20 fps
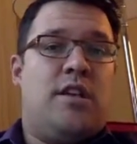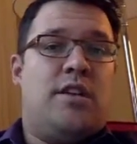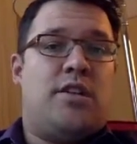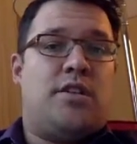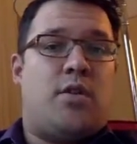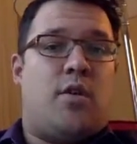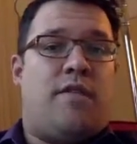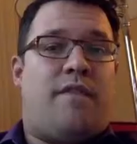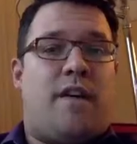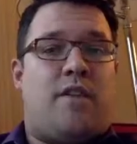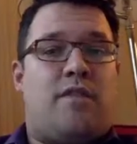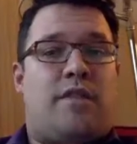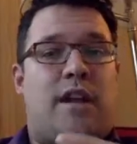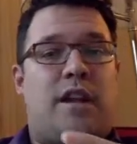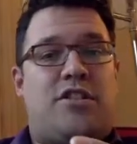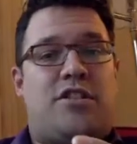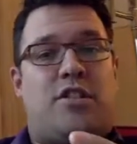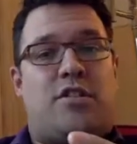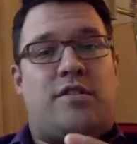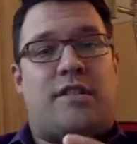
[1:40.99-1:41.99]
So a
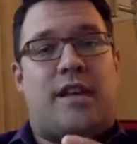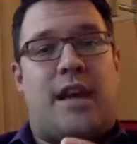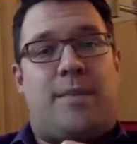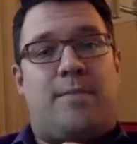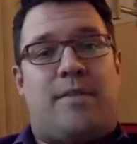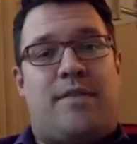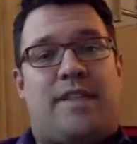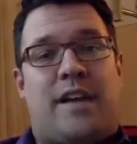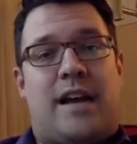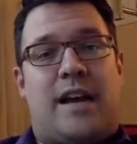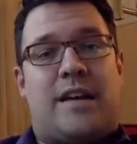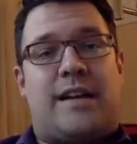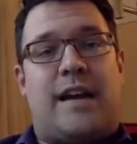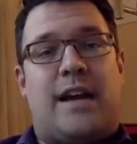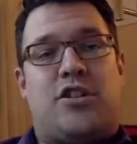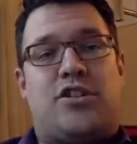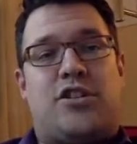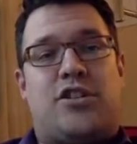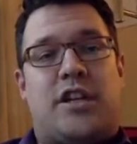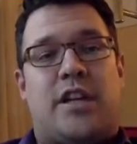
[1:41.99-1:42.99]
foundational type of
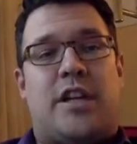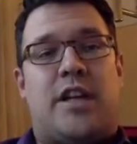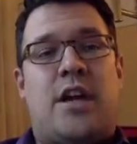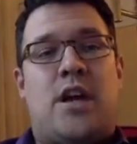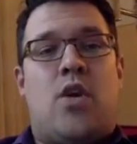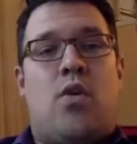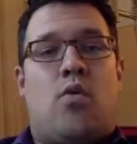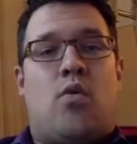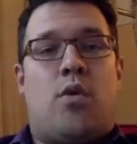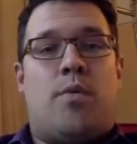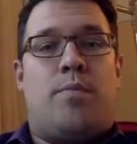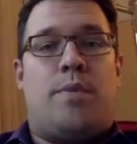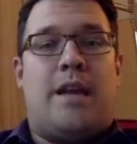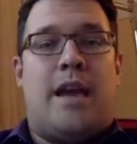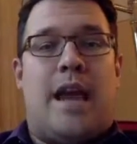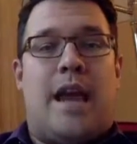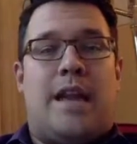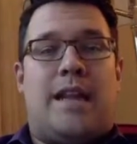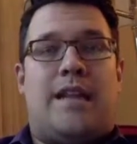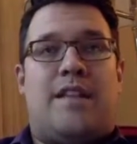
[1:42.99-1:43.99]
technology would
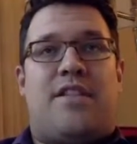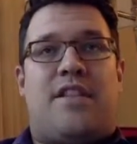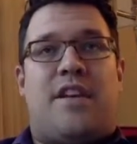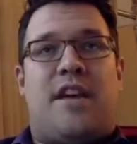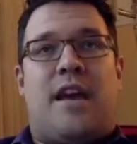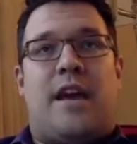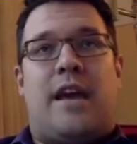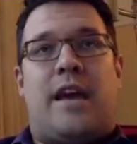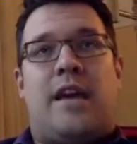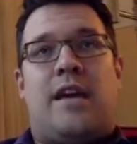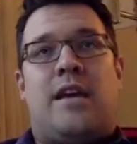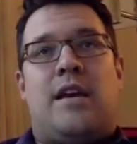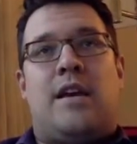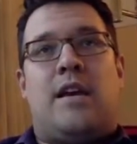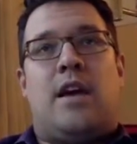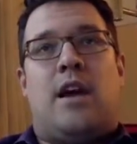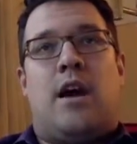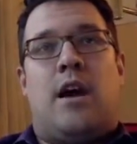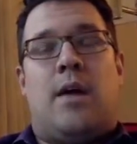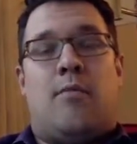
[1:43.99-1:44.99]
be anything,
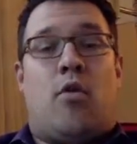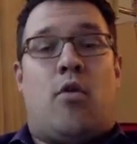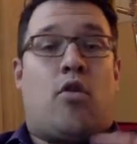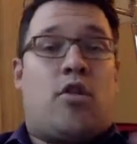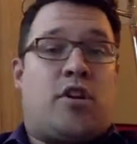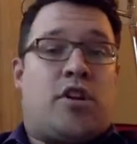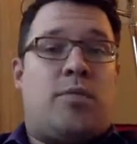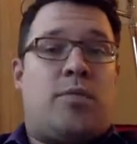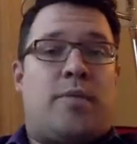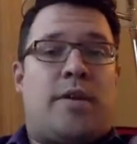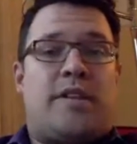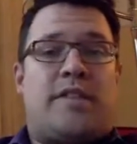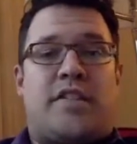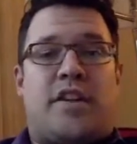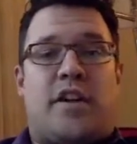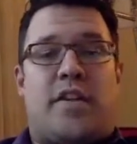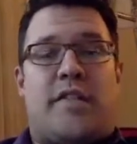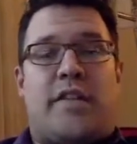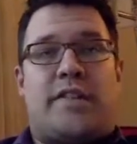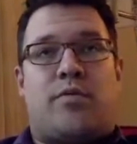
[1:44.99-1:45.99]
or it could be a
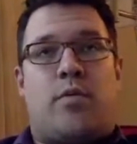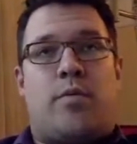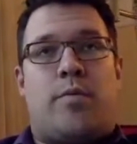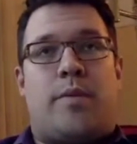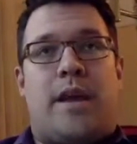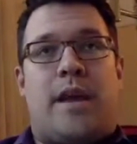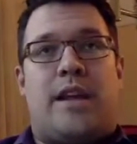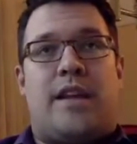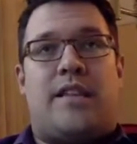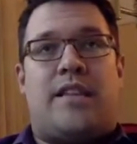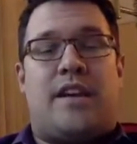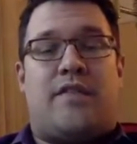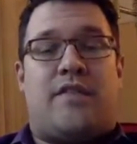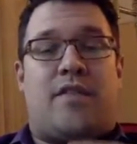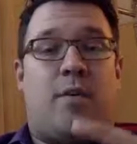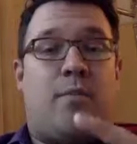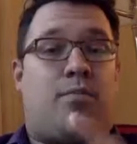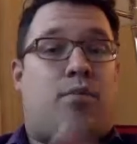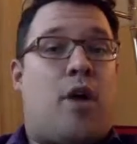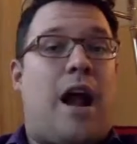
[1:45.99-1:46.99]
service, would be anything
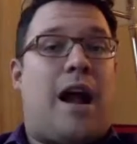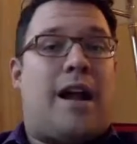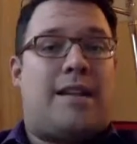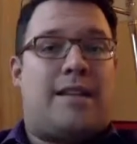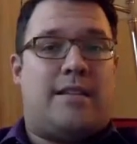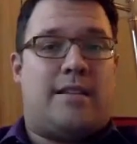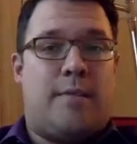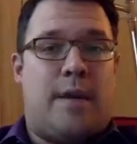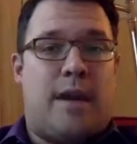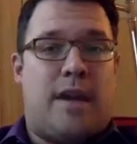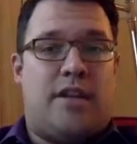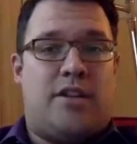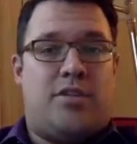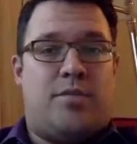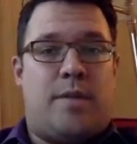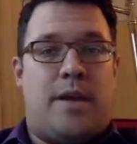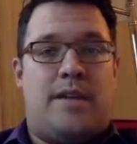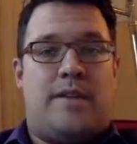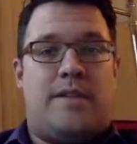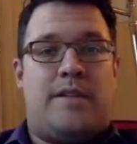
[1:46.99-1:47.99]
from practice
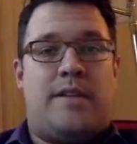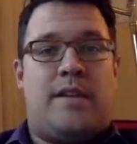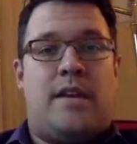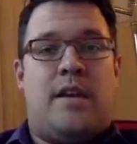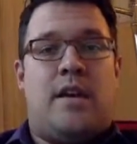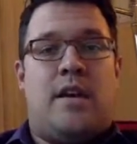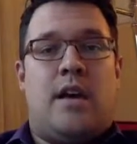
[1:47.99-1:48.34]
management.